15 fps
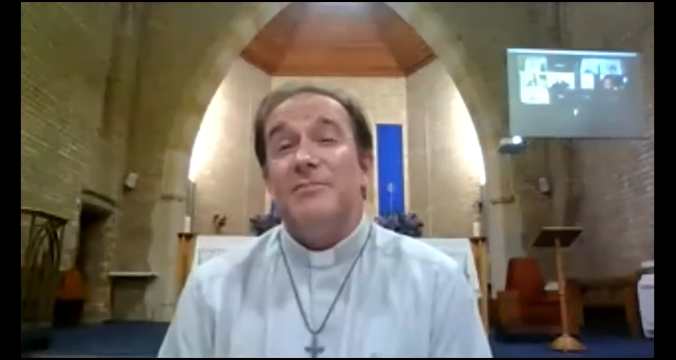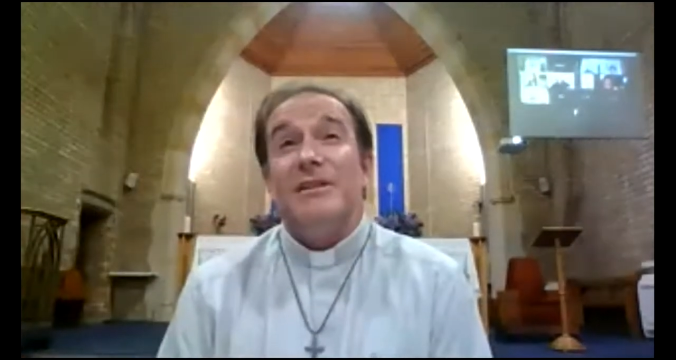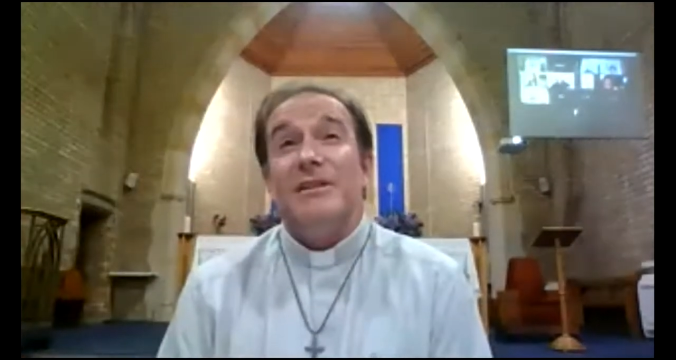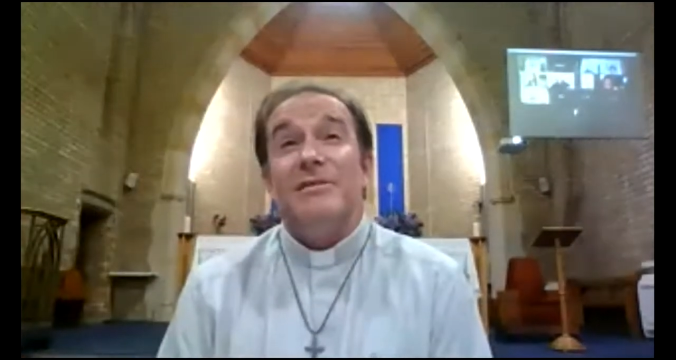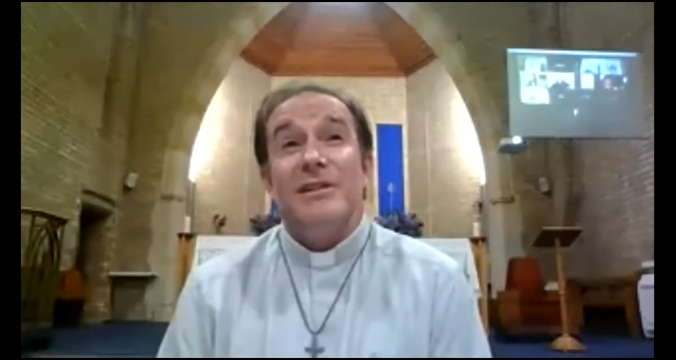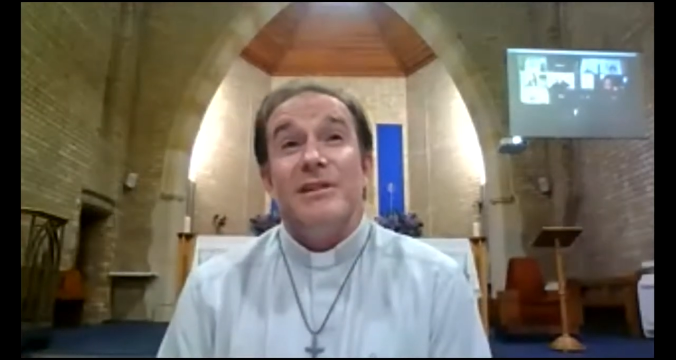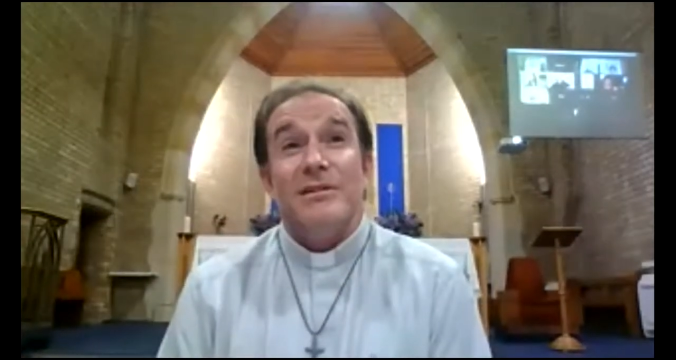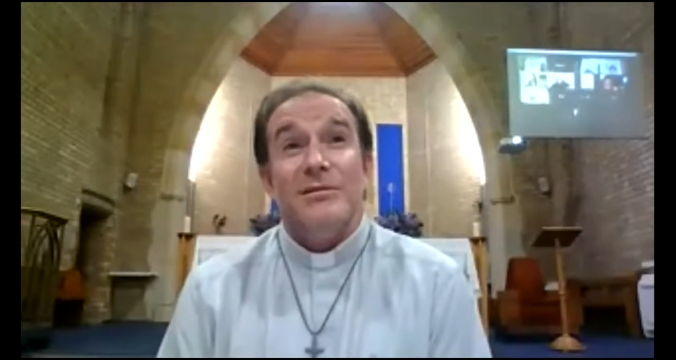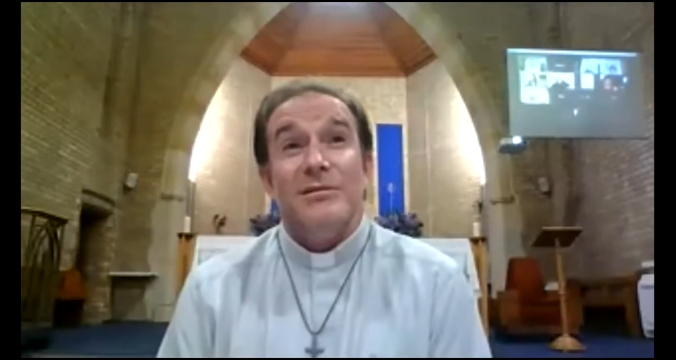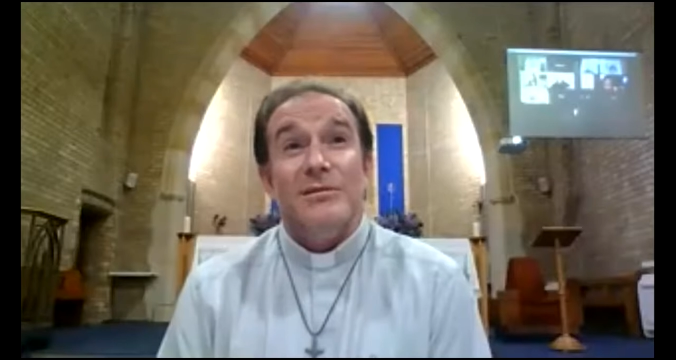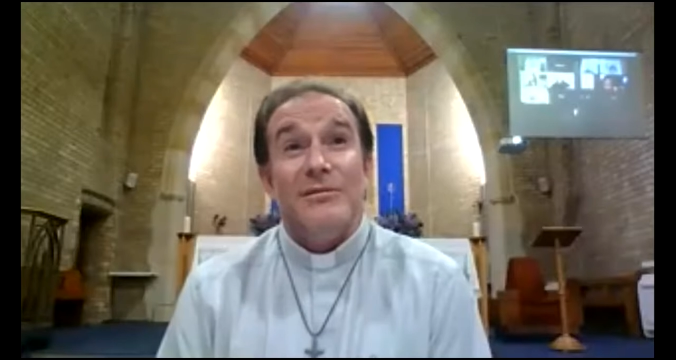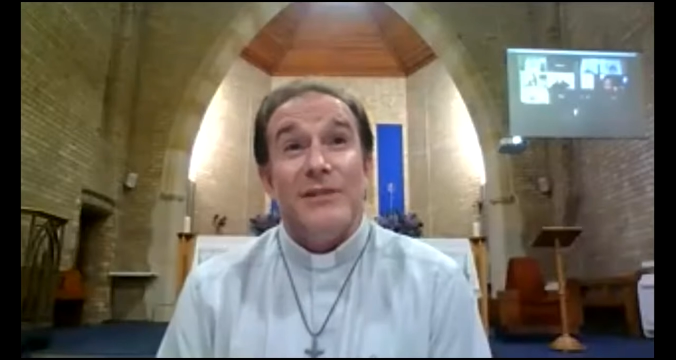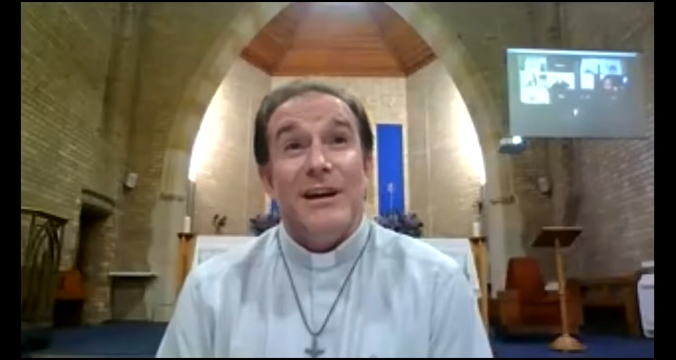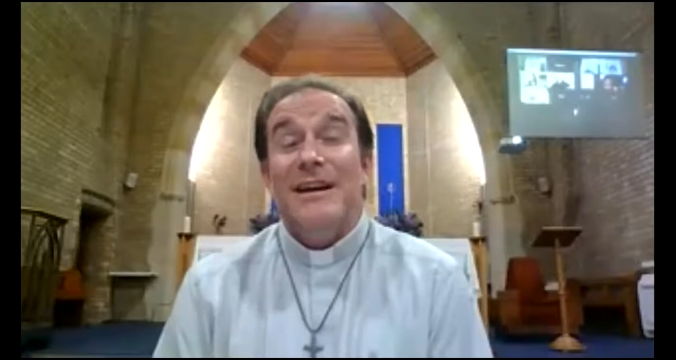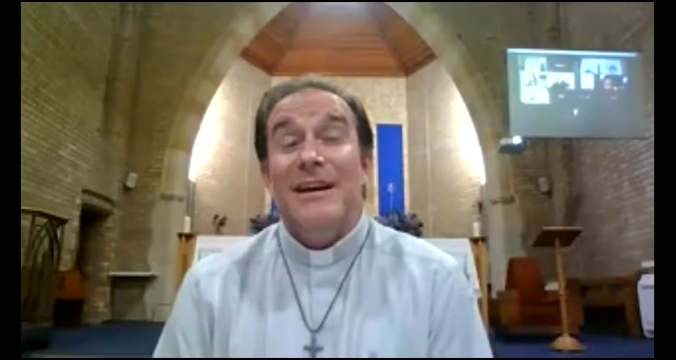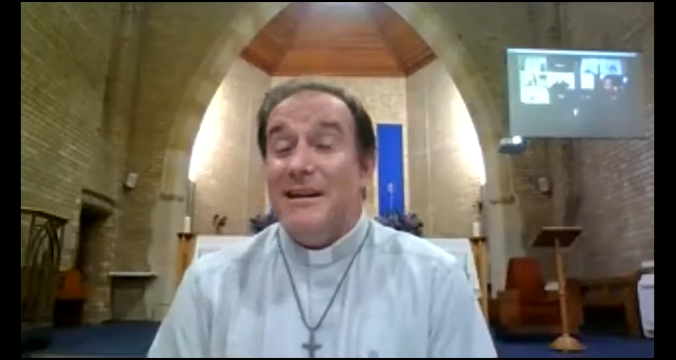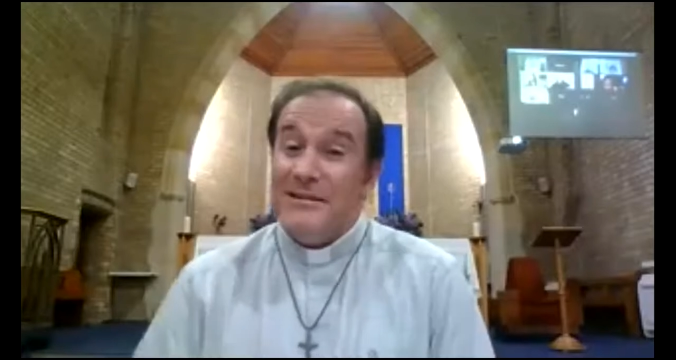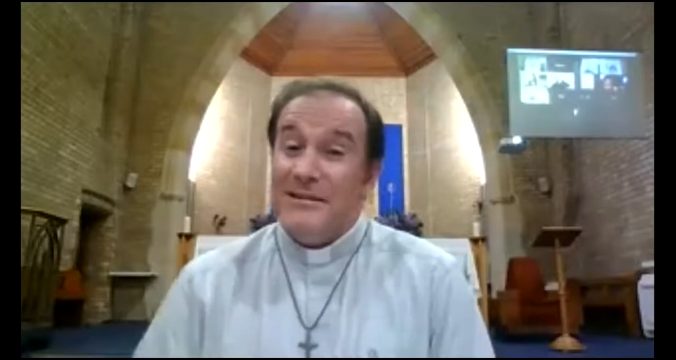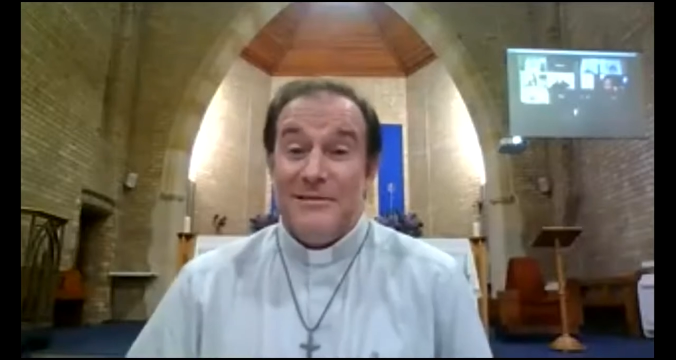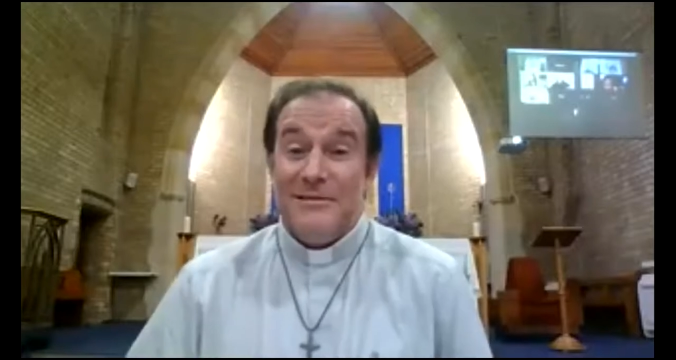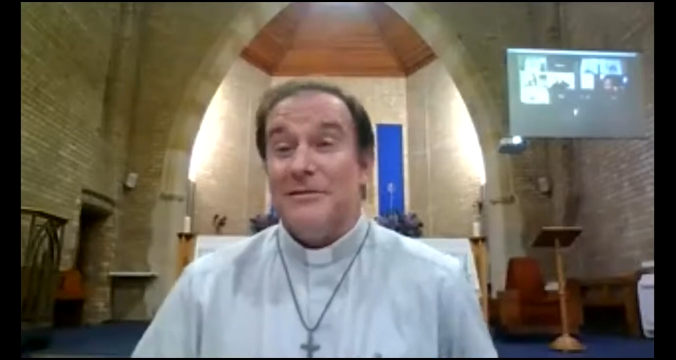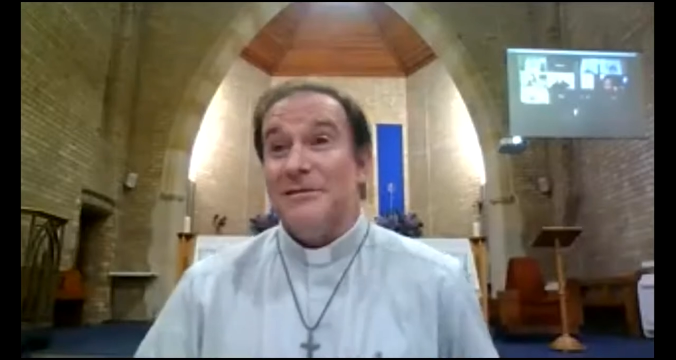been critical of,
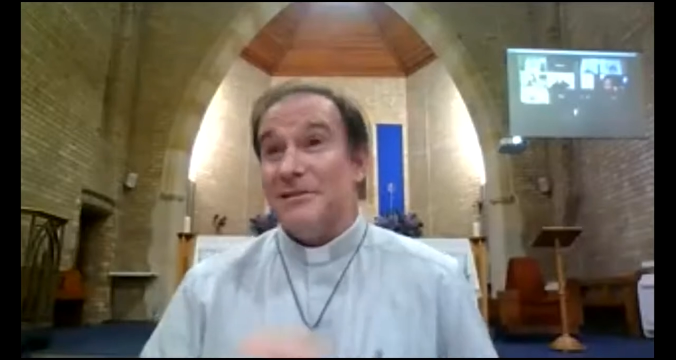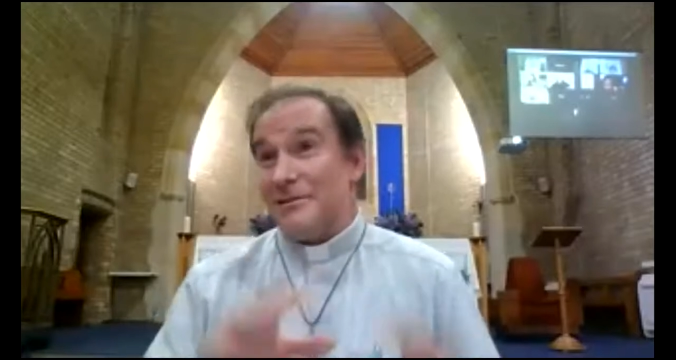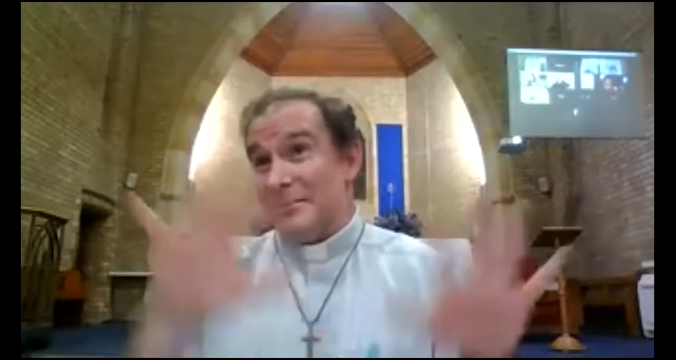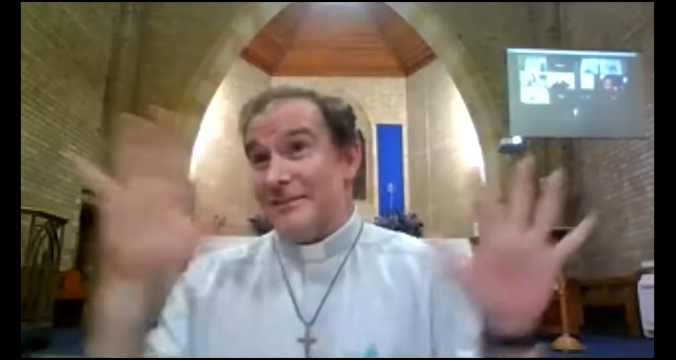uh,